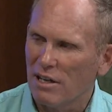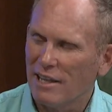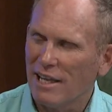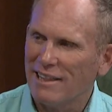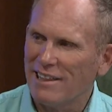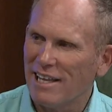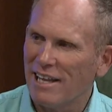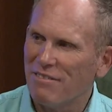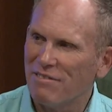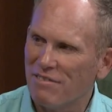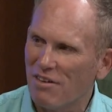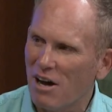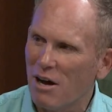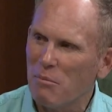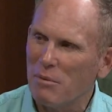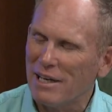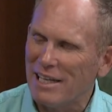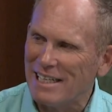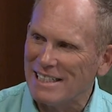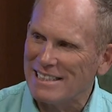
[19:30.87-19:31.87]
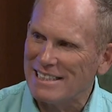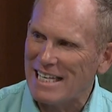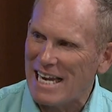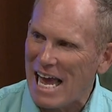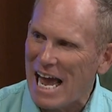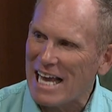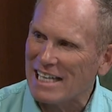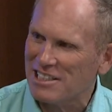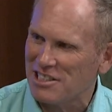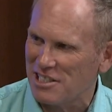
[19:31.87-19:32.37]
that that vomit is
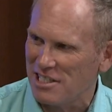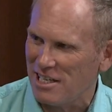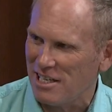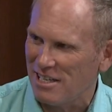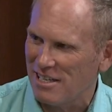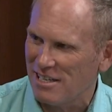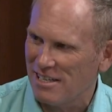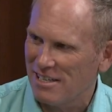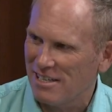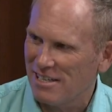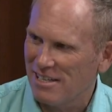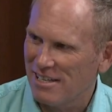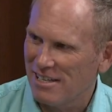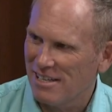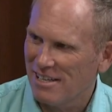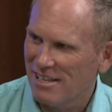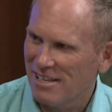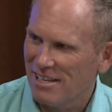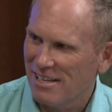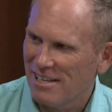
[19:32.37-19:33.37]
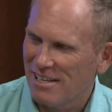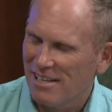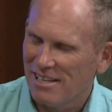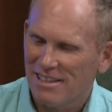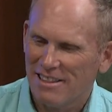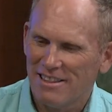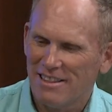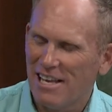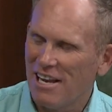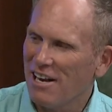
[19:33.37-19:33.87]
nasty,
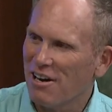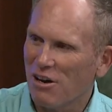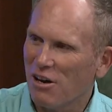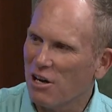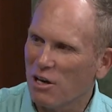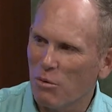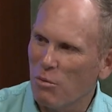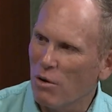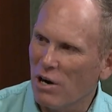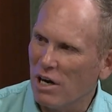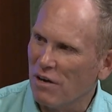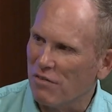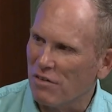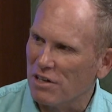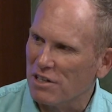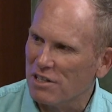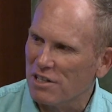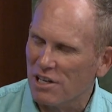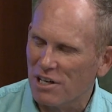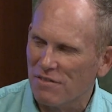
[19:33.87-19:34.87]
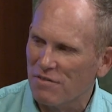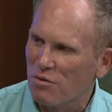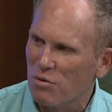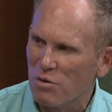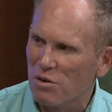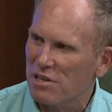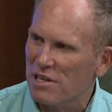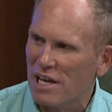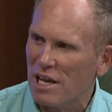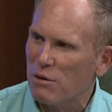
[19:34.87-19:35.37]
they are unaware of it,
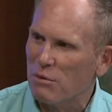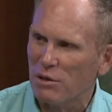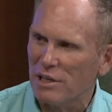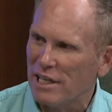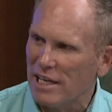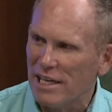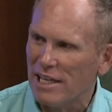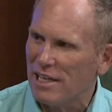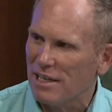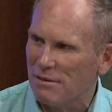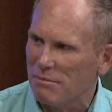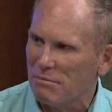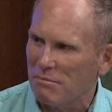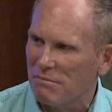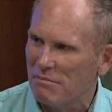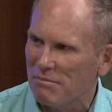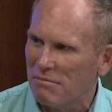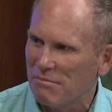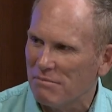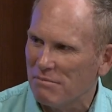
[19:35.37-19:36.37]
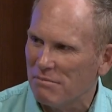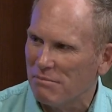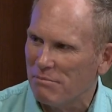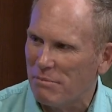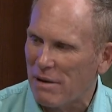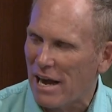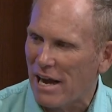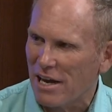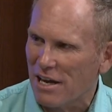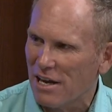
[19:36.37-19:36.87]
therefore they will eat it
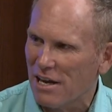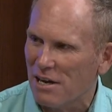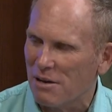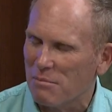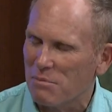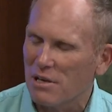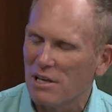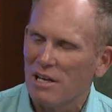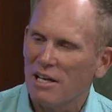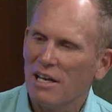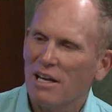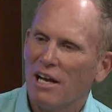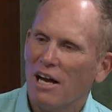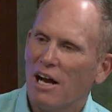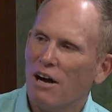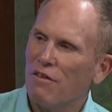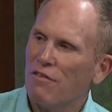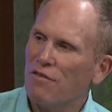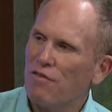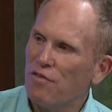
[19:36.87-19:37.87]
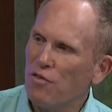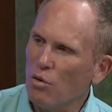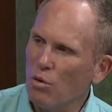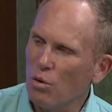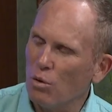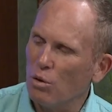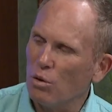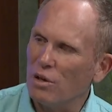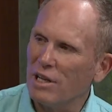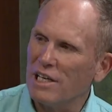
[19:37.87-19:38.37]
back up. A
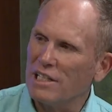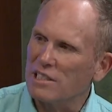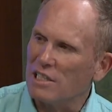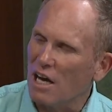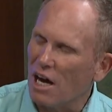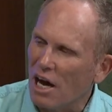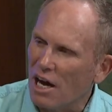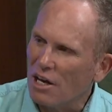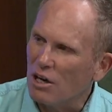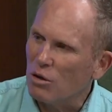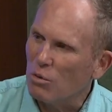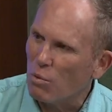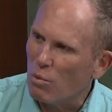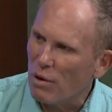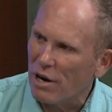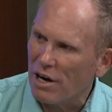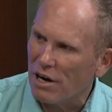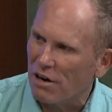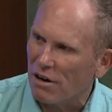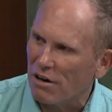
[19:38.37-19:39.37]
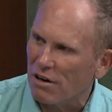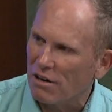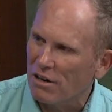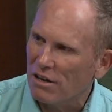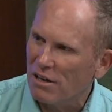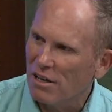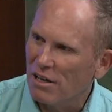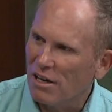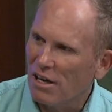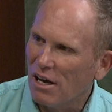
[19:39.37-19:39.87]
fool is unaware
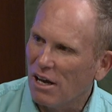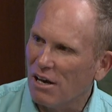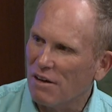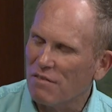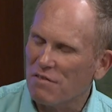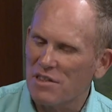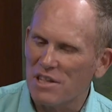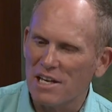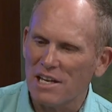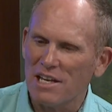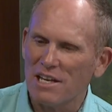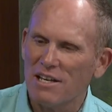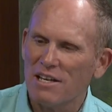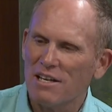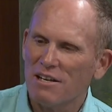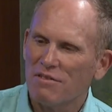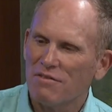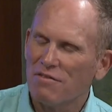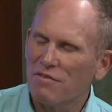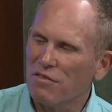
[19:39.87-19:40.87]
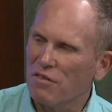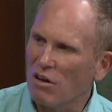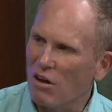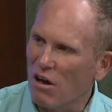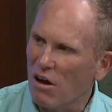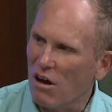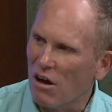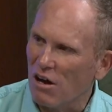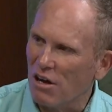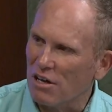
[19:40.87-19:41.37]
of the
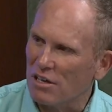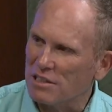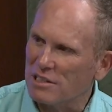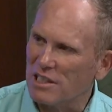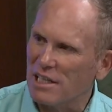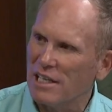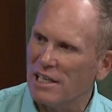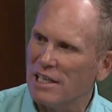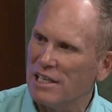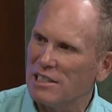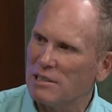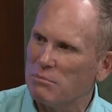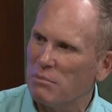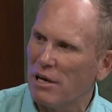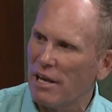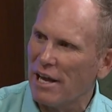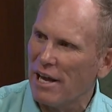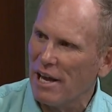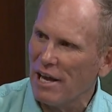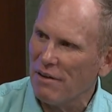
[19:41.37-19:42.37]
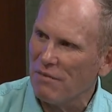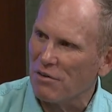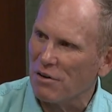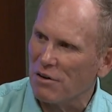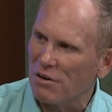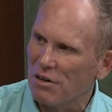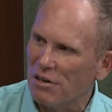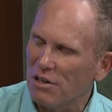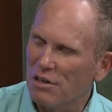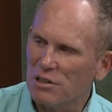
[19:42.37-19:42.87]
flaws in his
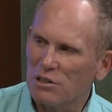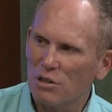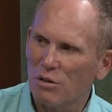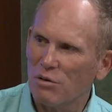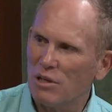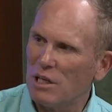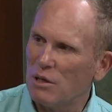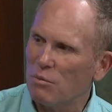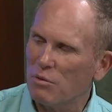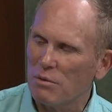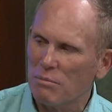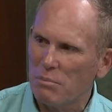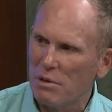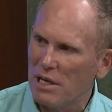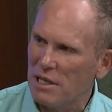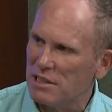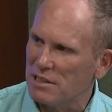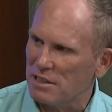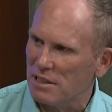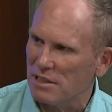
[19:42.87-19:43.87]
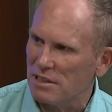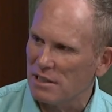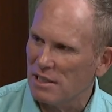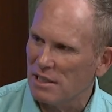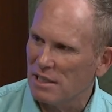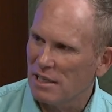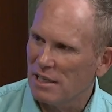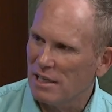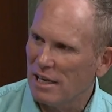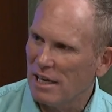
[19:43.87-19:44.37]
behavior, so he repeats it.
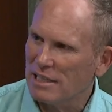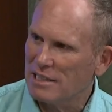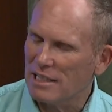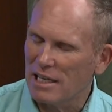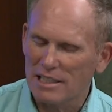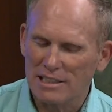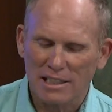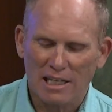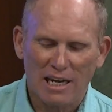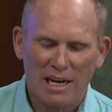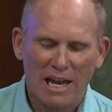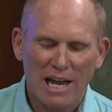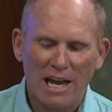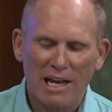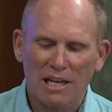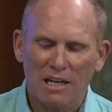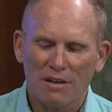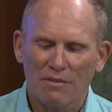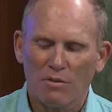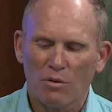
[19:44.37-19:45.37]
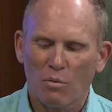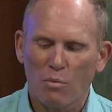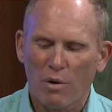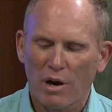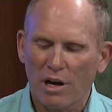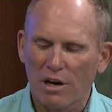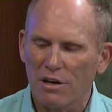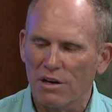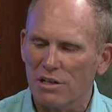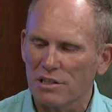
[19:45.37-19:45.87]
It's, it's a lack of
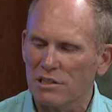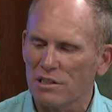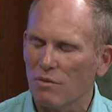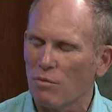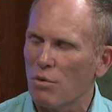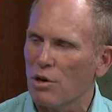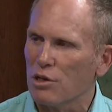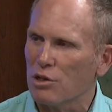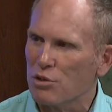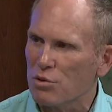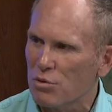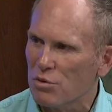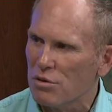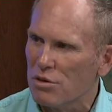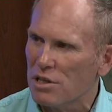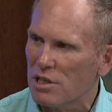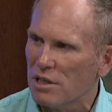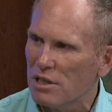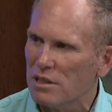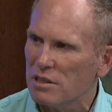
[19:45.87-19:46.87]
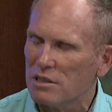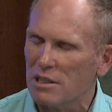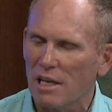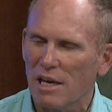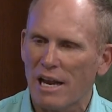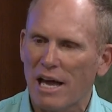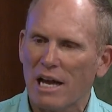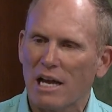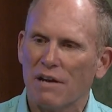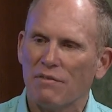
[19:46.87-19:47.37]
awareness of what truth is, a
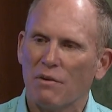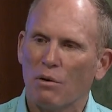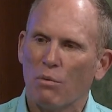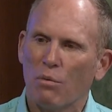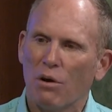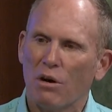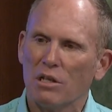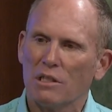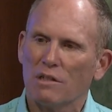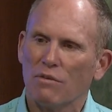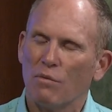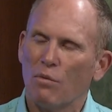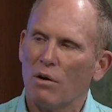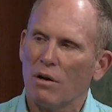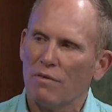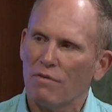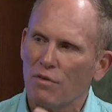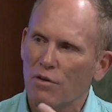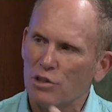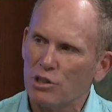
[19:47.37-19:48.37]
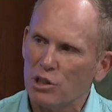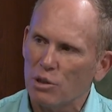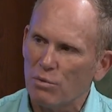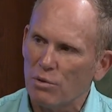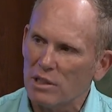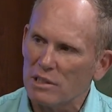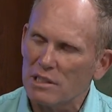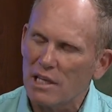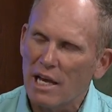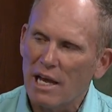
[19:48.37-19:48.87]
lack of awareness of what virtue
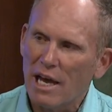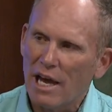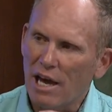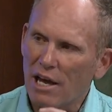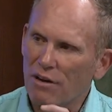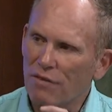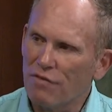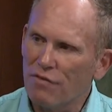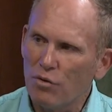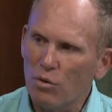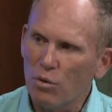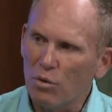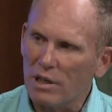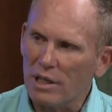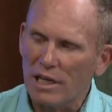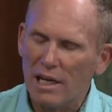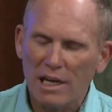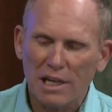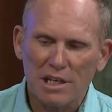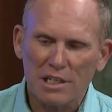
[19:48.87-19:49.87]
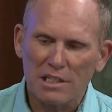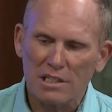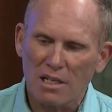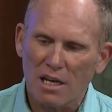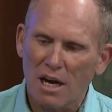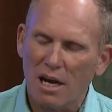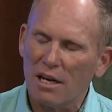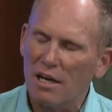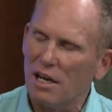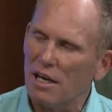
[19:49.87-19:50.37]
is, and a fool, again, is
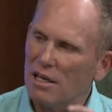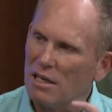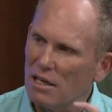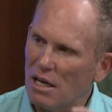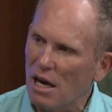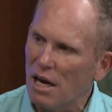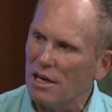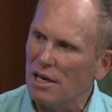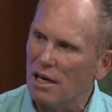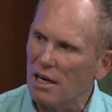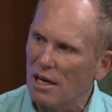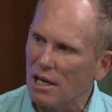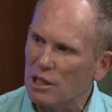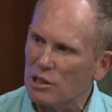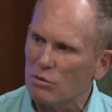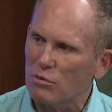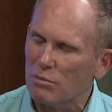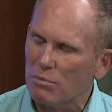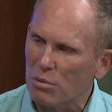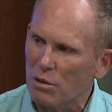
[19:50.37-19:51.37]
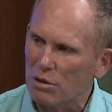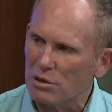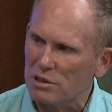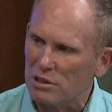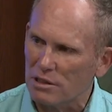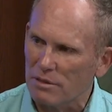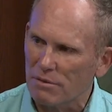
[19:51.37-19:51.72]
not a non-intellectual person.